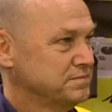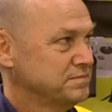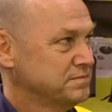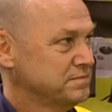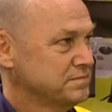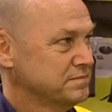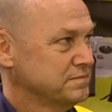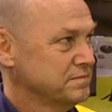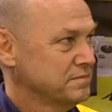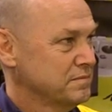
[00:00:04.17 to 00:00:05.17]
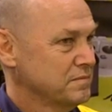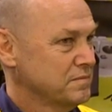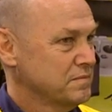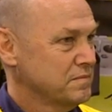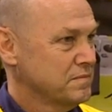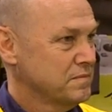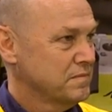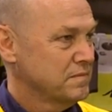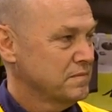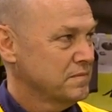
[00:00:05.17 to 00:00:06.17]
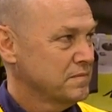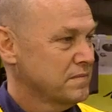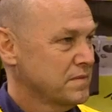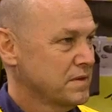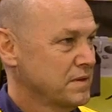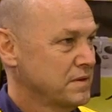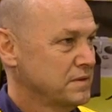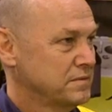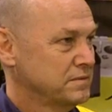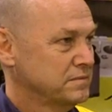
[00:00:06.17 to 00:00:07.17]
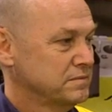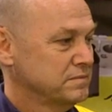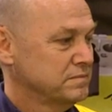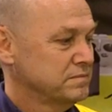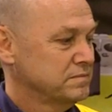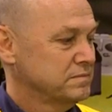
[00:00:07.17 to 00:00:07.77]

This person isn't speaking.